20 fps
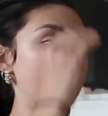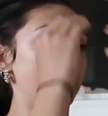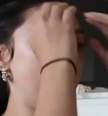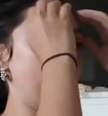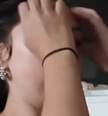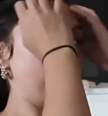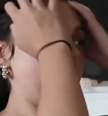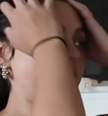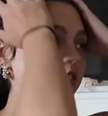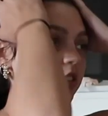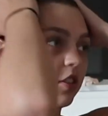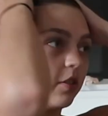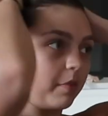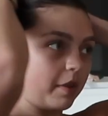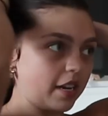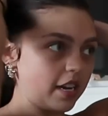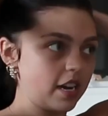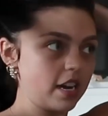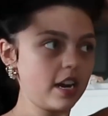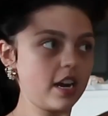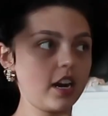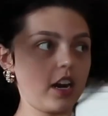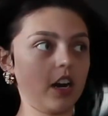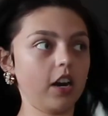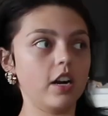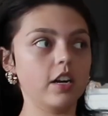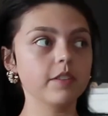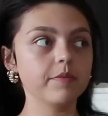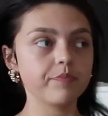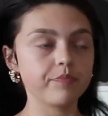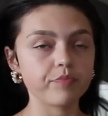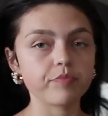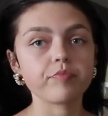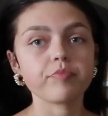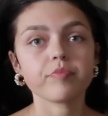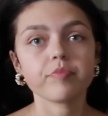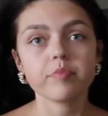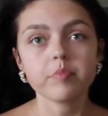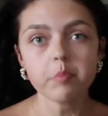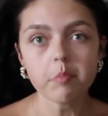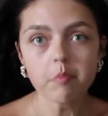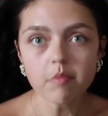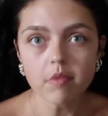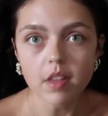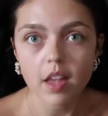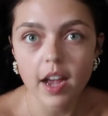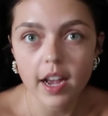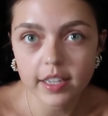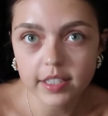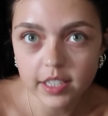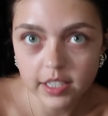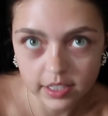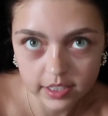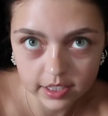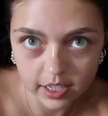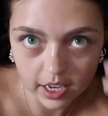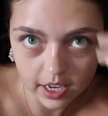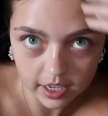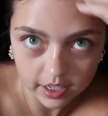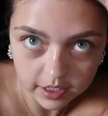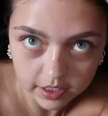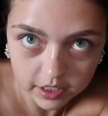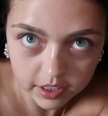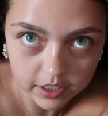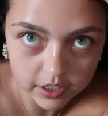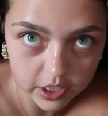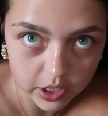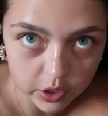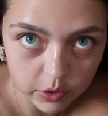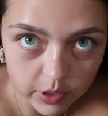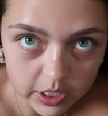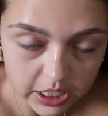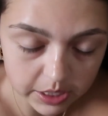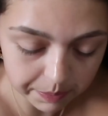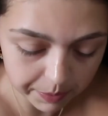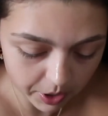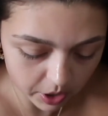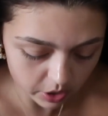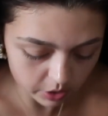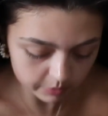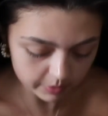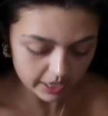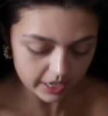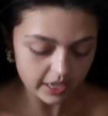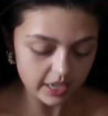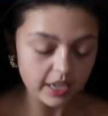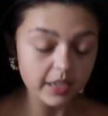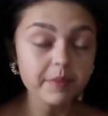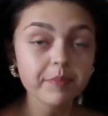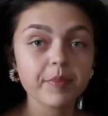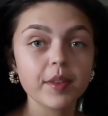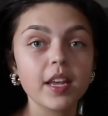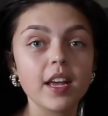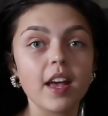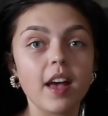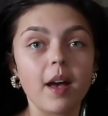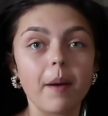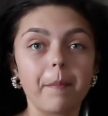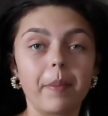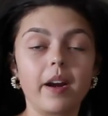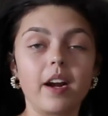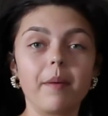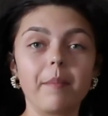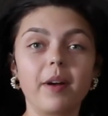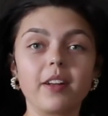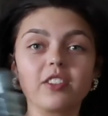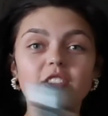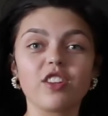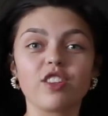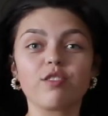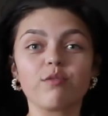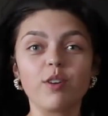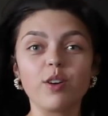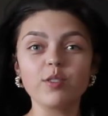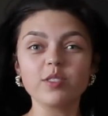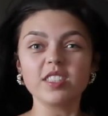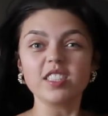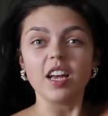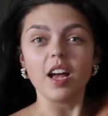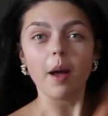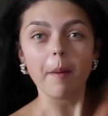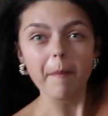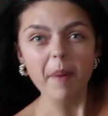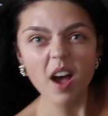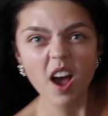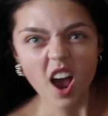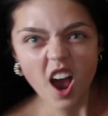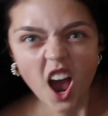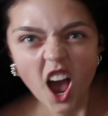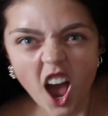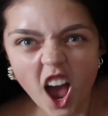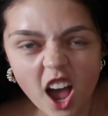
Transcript: right, I'm about to do my hair. As I said, it's a grease ball already, but I'm about to throw some